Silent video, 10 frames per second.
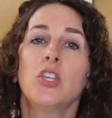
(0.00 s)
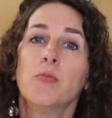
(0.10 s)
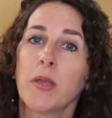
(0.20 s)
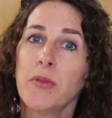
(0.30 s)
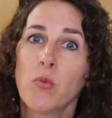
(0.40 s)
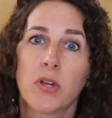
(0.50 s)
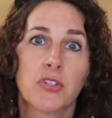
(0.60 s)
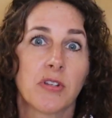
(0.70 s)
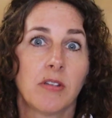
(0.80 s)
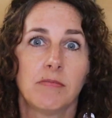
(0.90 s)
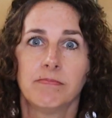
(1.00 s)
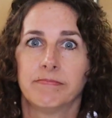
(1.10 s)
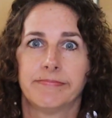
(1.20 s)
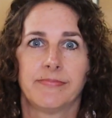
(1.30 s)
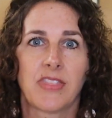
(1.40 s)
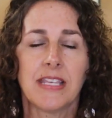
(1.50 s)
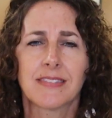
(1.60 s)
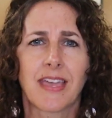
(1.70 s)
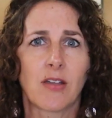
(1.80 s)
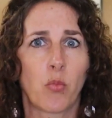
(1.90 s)
You might be wondering
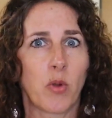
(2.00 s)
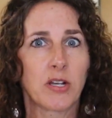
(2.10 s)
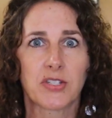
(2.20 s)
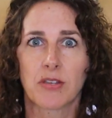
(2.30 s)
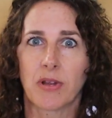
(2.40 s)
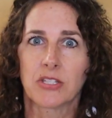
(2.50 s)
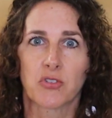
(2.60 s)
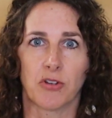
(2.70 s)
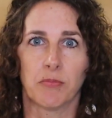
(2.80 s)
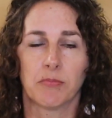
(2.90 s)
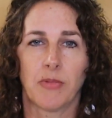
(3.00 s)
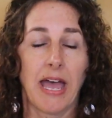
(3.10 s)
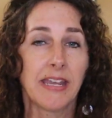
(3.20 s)
things like, where's the restroom?